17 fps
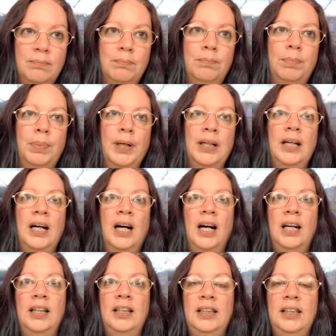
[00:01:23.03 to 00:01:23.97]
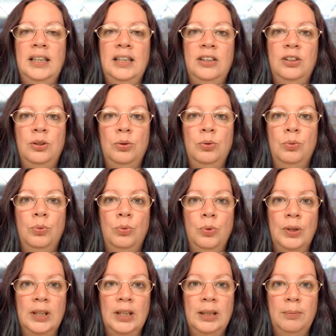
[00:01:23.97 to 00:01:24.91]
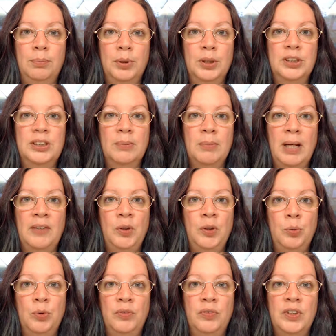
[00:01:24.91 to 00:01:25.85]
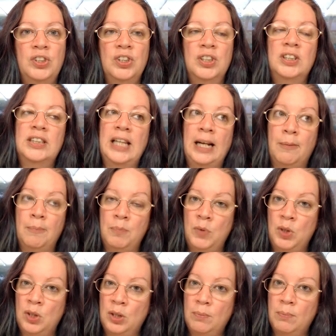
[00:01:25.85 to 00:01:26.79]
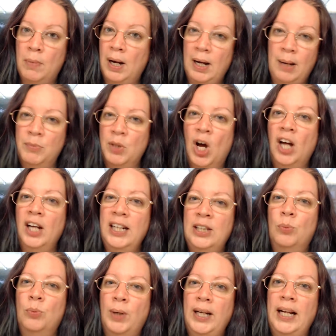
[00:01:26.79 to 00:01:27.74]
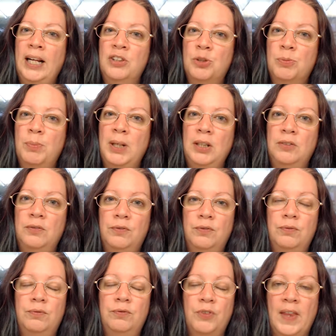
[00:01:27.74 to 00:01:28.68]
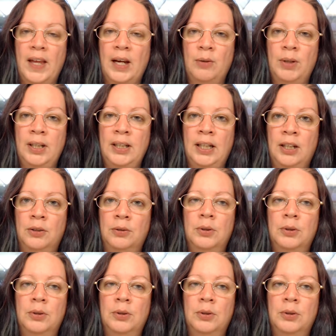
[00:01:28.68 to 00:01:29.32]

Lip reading: but I need to really put some heavy revisions, and I'm not in the right headspace for that right now.